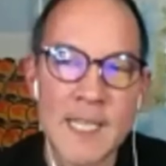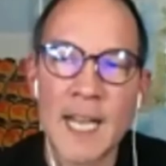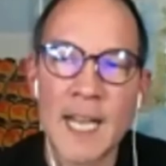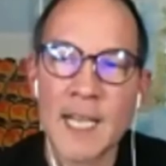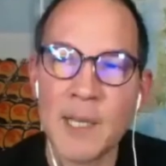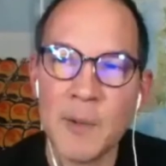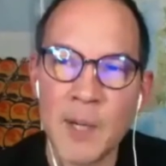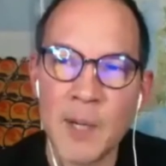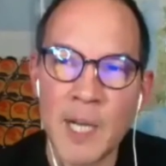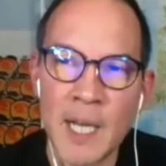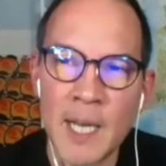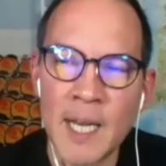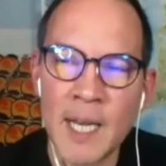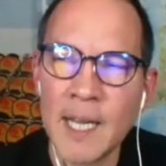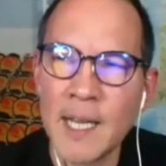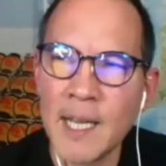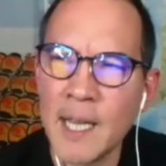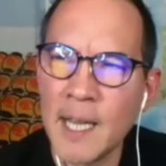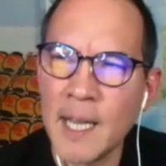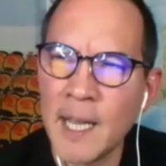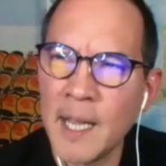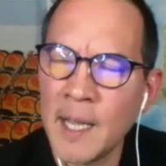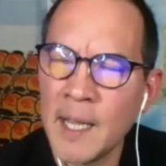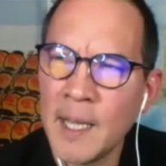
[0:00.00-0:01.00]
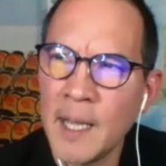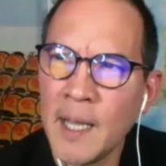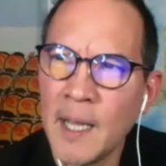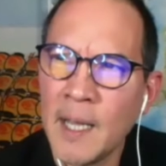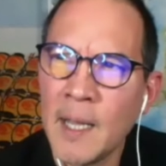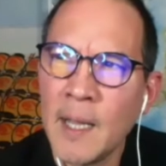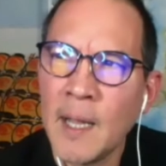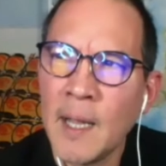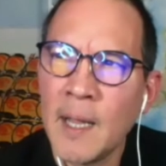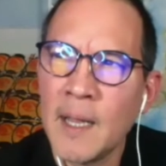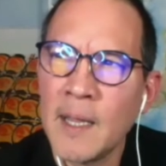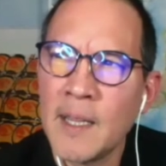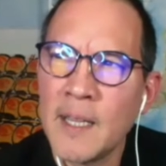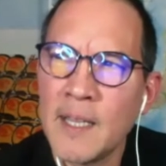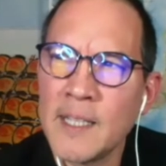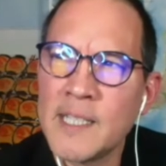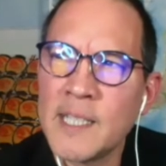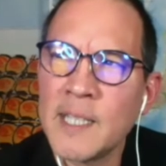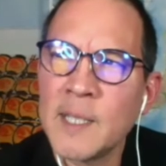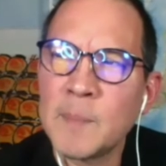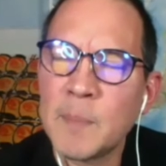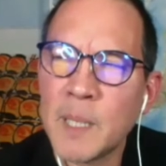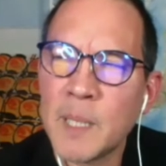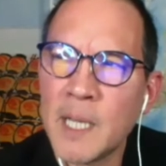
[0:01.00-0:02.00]
right. And they
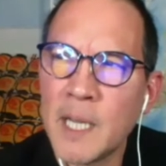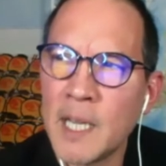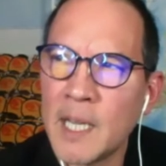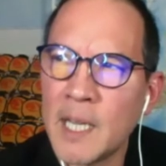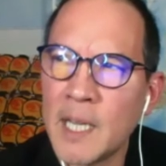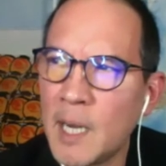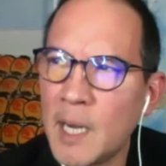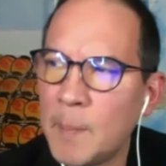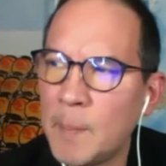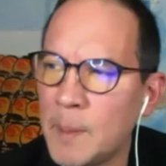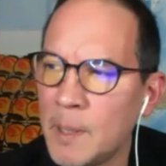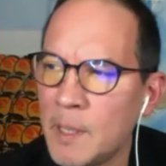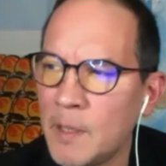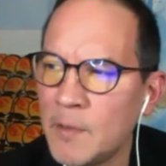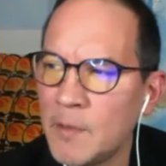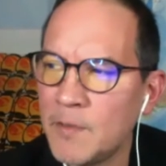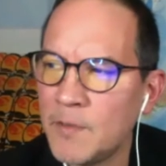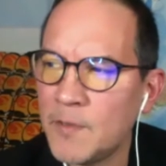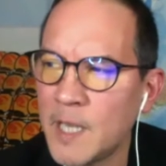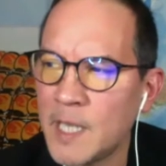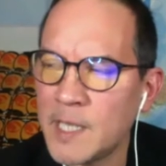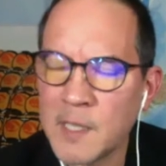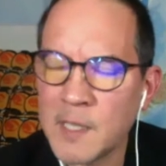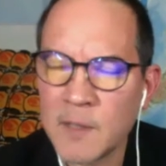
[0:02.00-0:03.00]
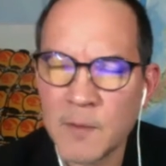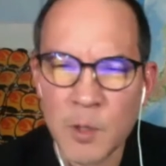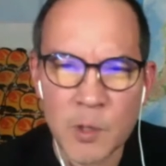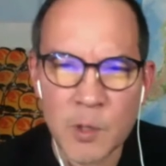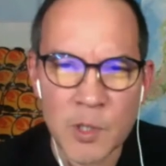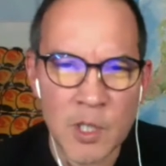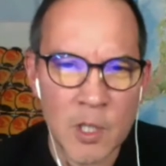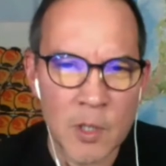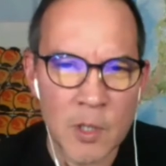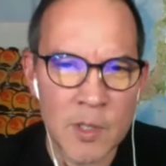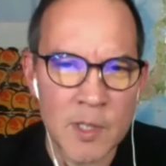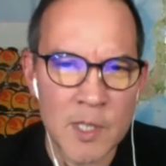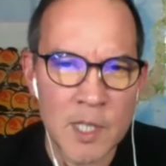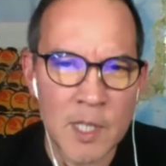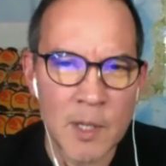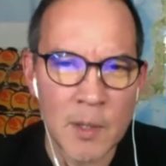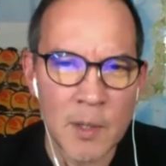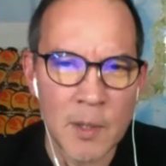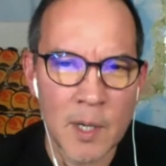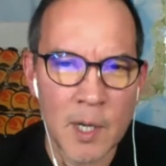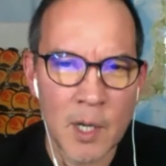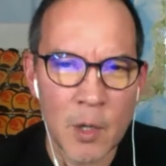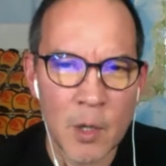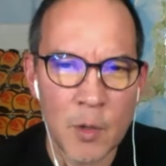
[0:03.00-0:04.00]
did play a couple of festival shows
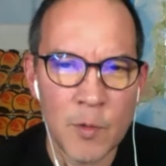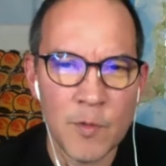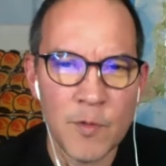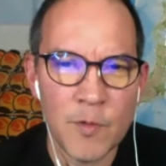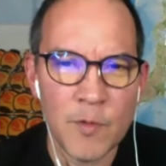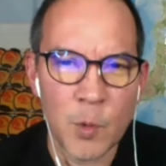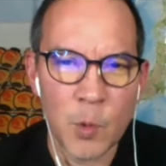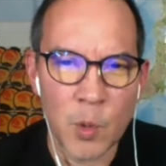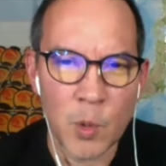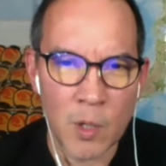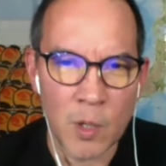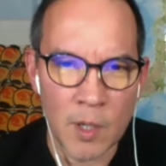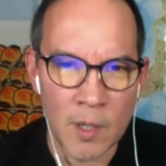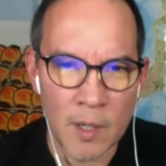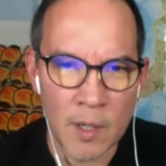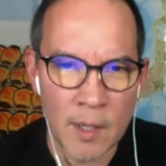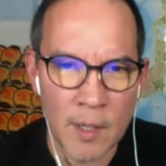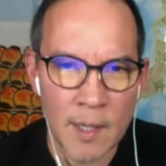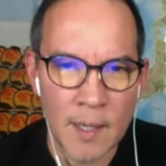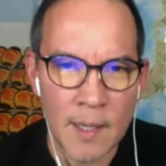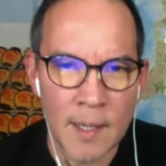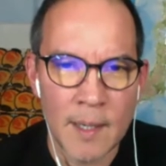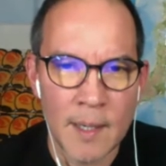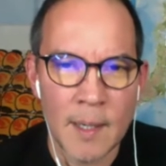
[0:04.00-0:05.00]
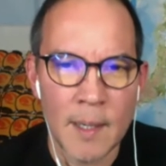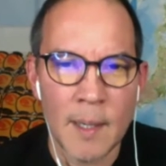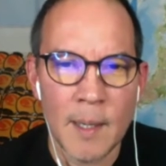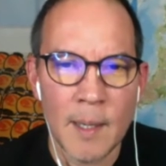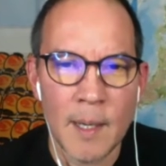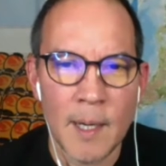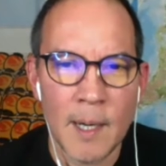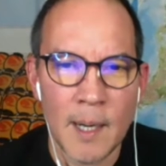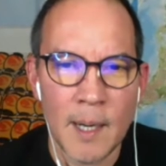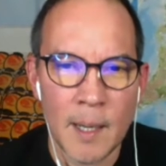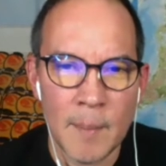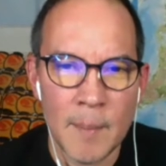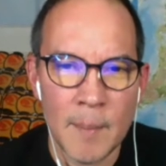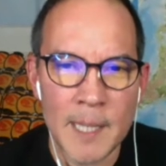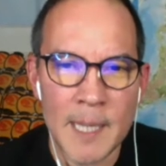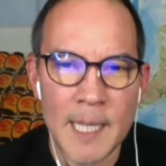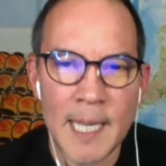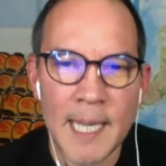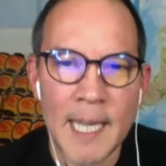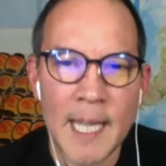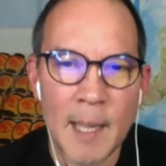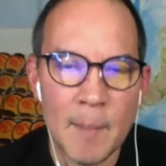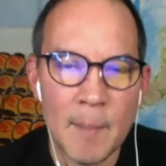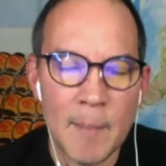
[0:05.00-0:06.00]
here in '04. But they
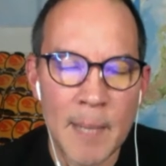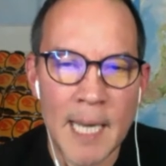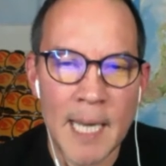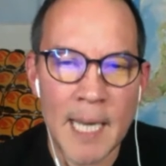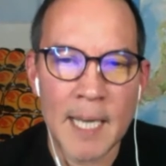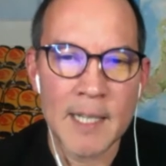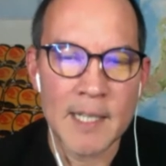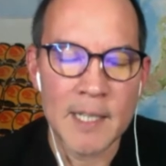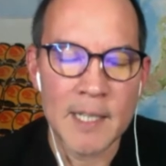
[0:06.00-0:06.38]
came back and did